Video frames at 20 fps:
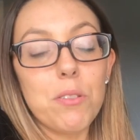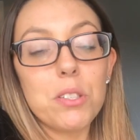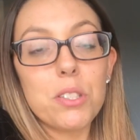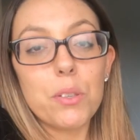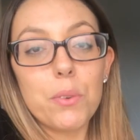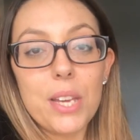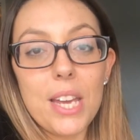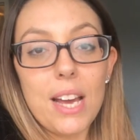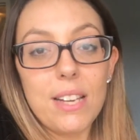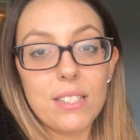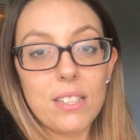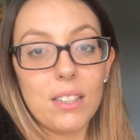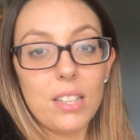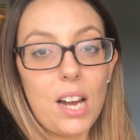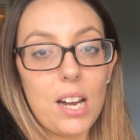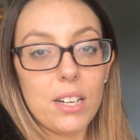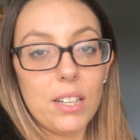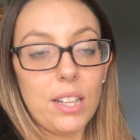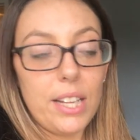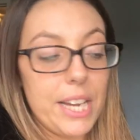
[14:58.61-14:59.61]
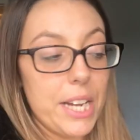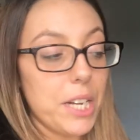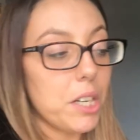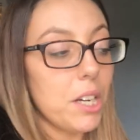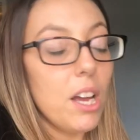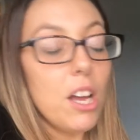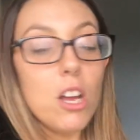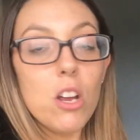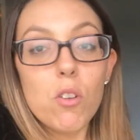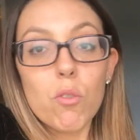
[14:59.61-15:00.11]
So he has a lot of like
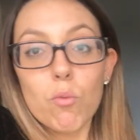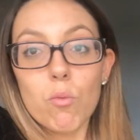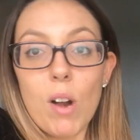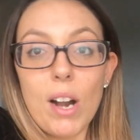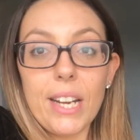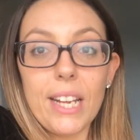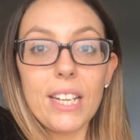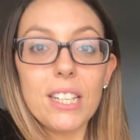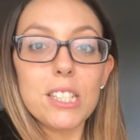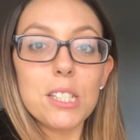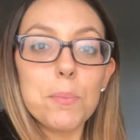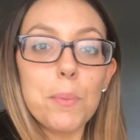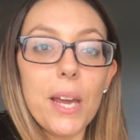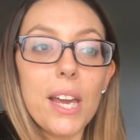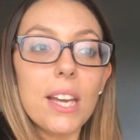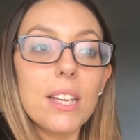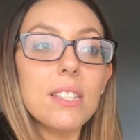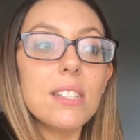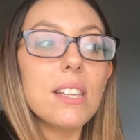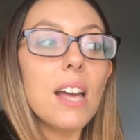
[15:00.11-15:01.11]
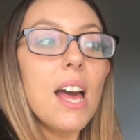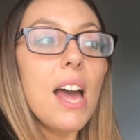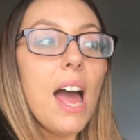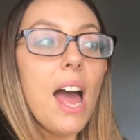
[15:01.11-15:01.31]
running space.